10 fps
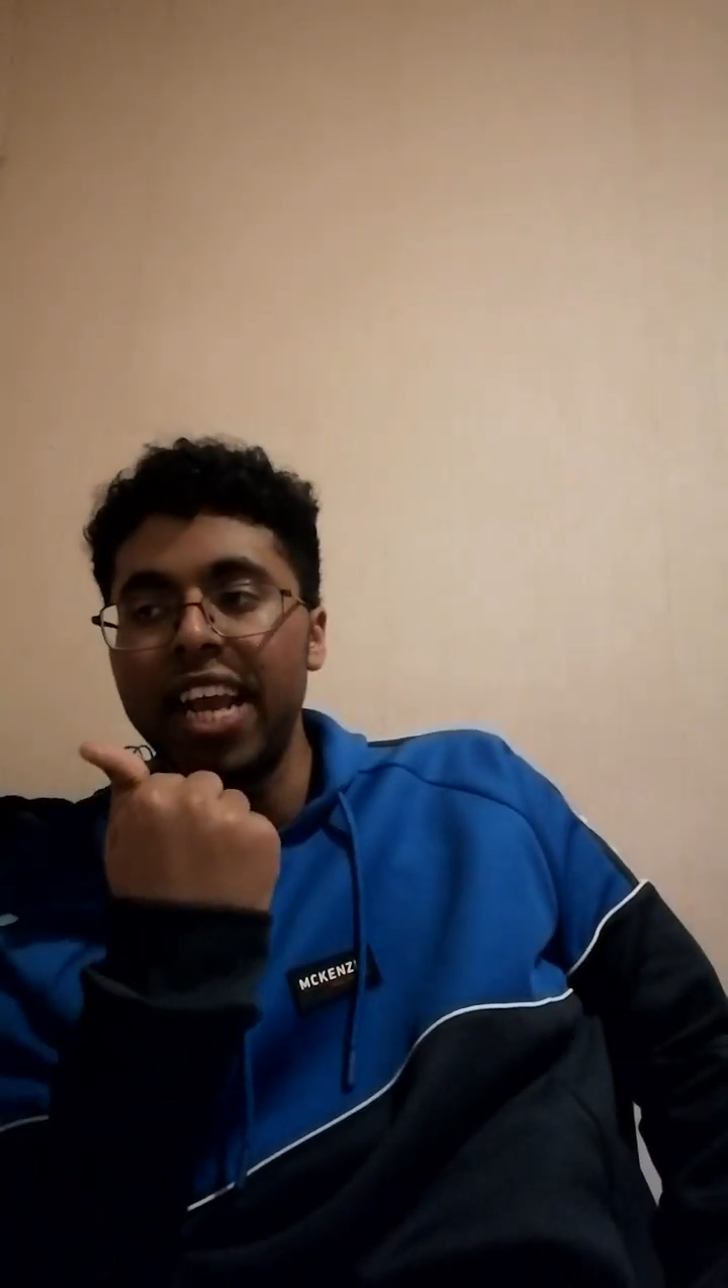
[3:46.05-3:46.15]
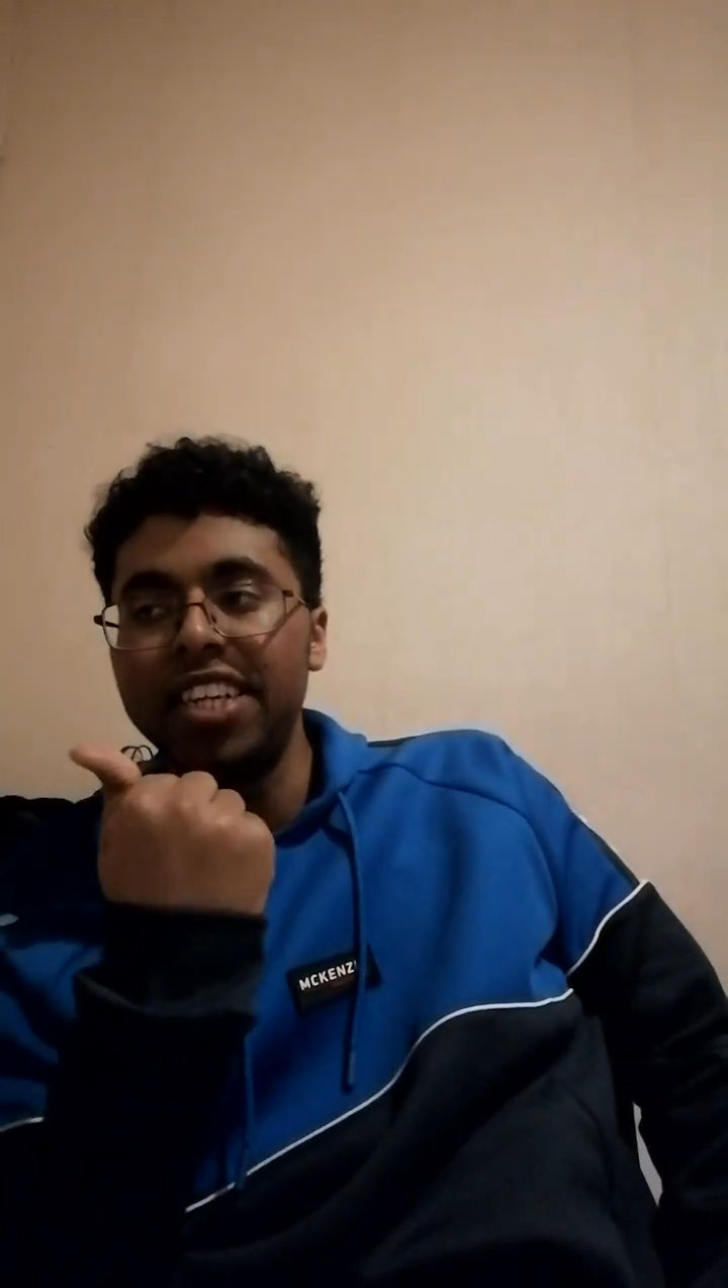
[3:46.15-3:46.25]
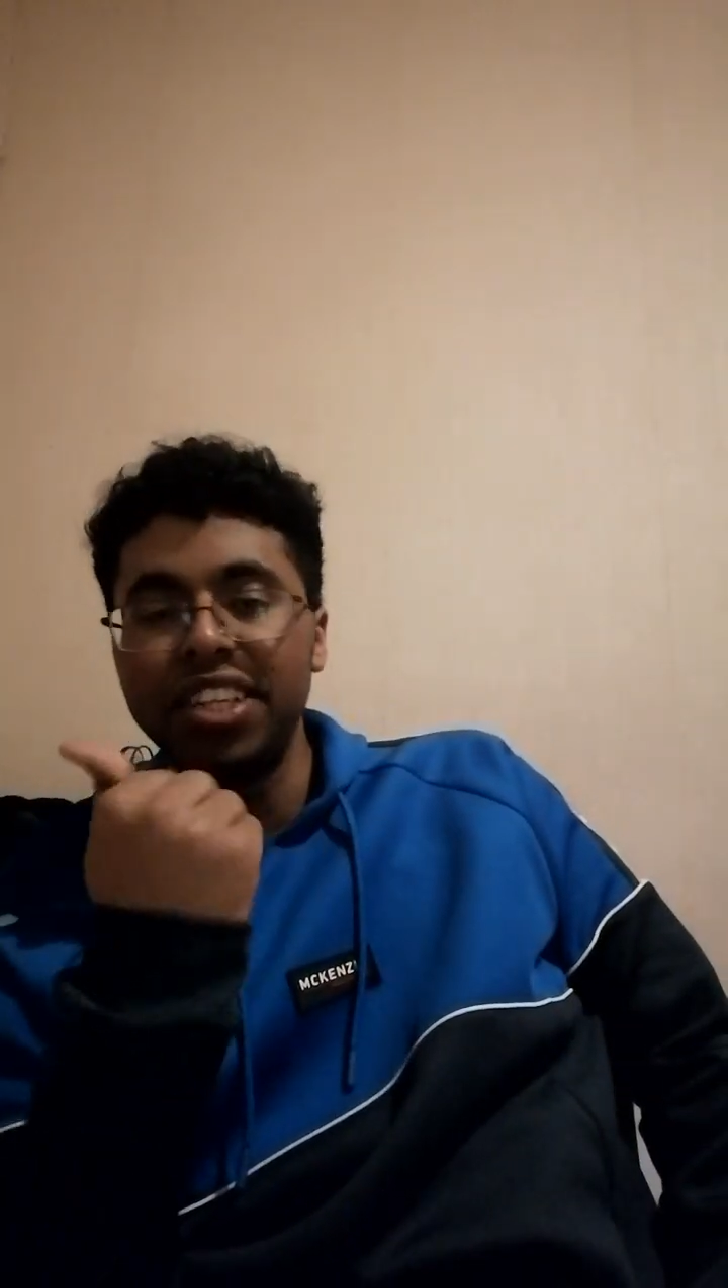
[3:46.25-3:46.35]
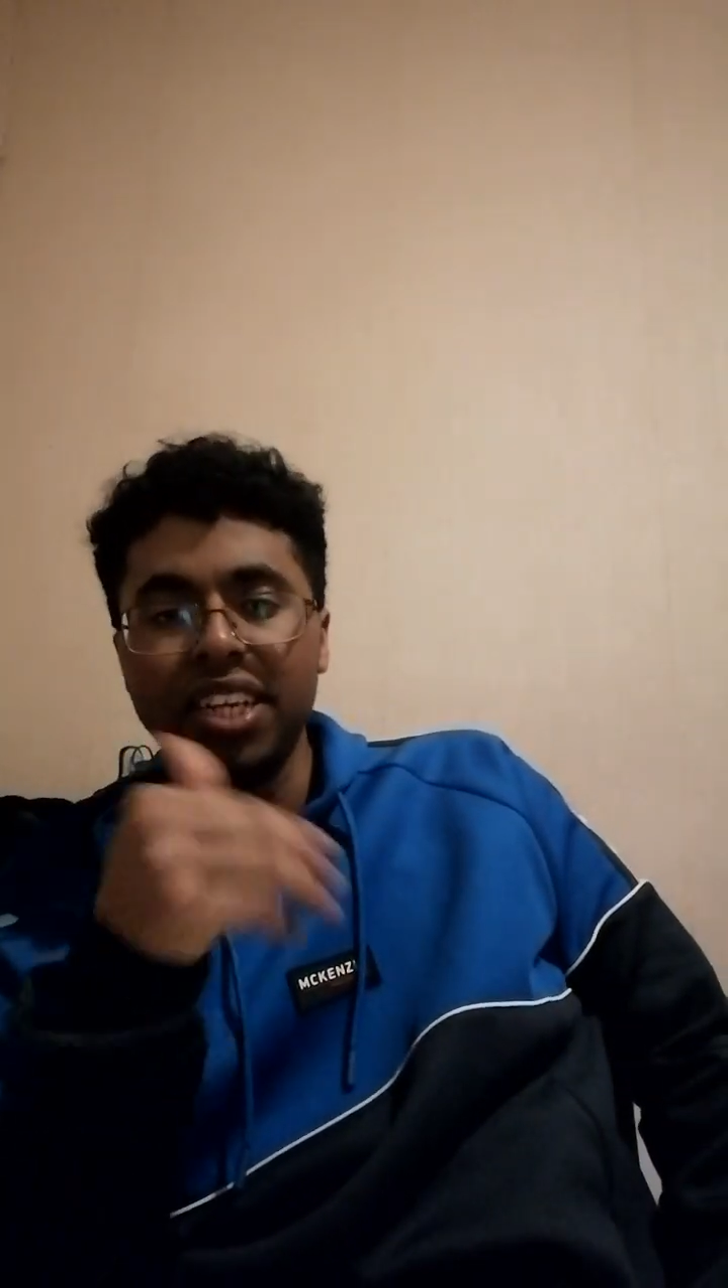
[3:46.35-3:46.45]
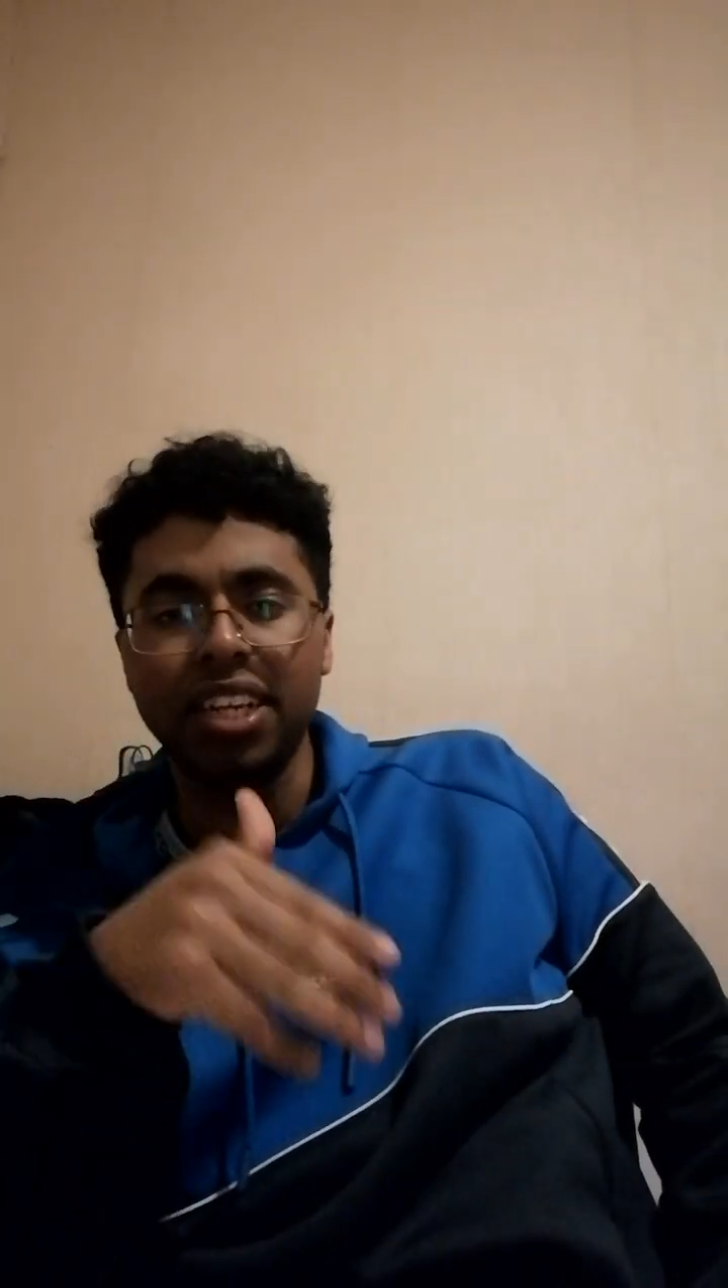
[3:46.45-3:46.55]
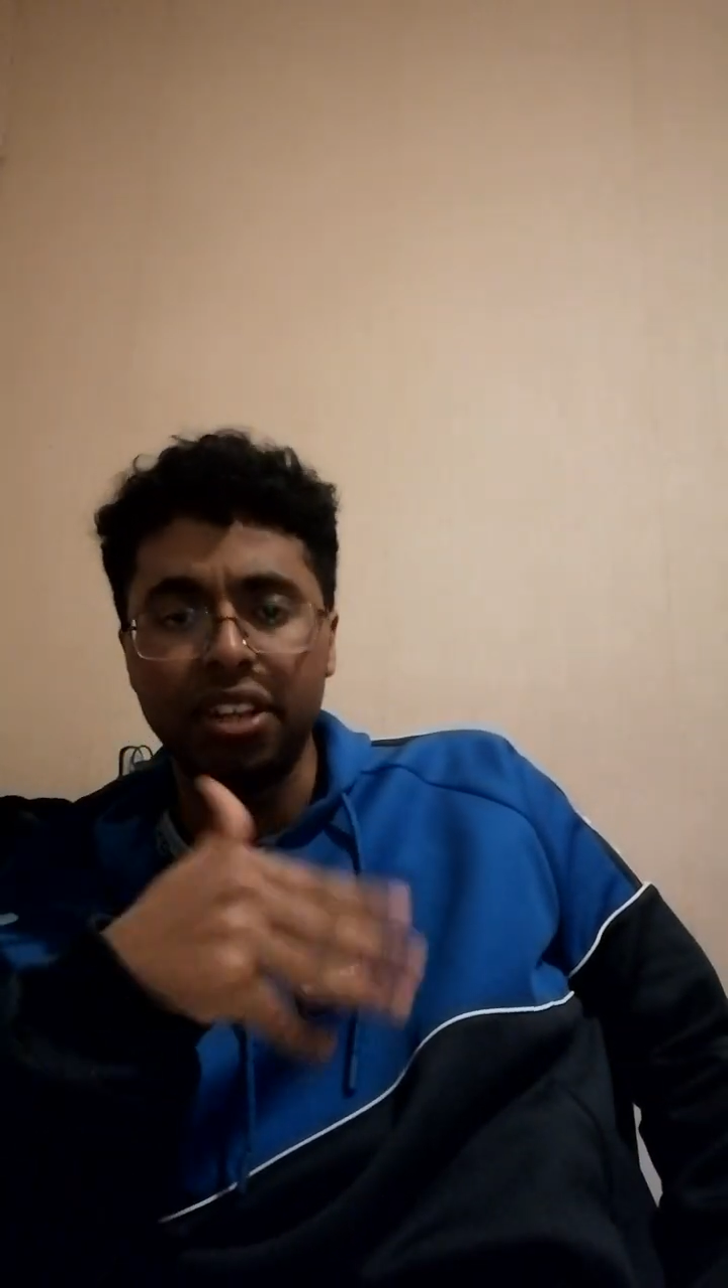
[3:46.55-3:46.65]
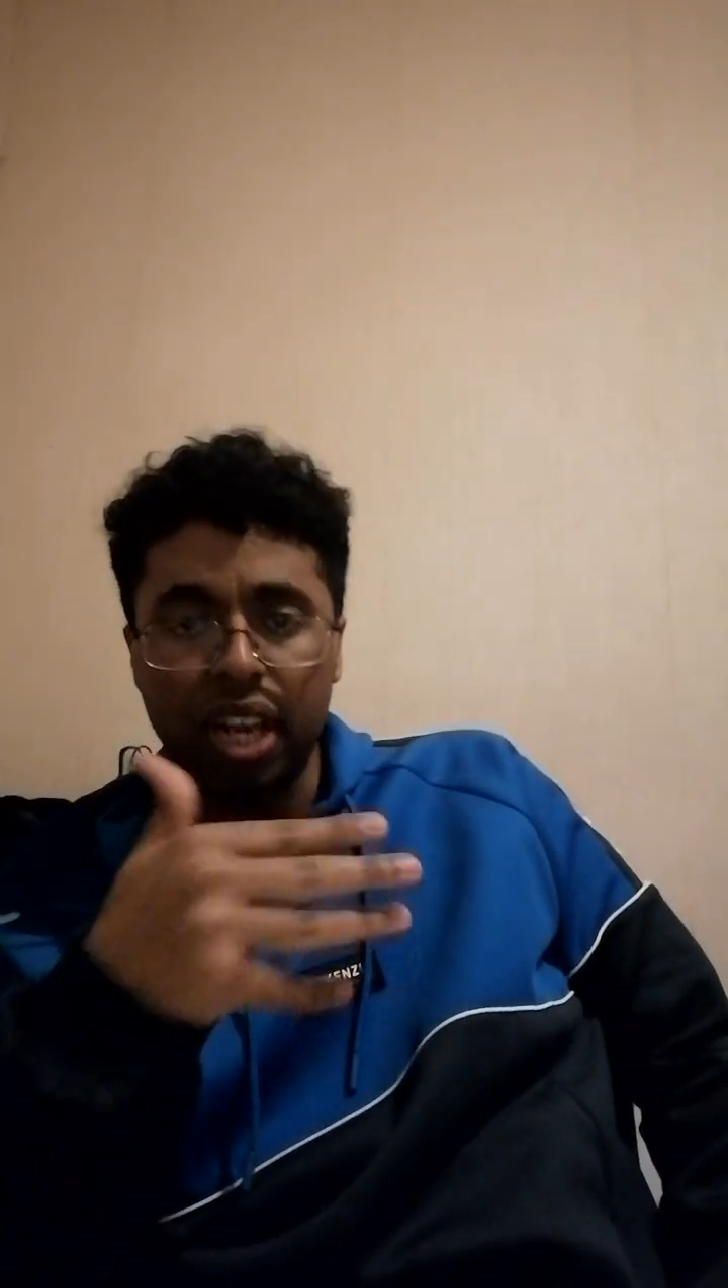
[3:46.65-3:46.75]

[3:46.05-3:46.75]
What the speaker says: 18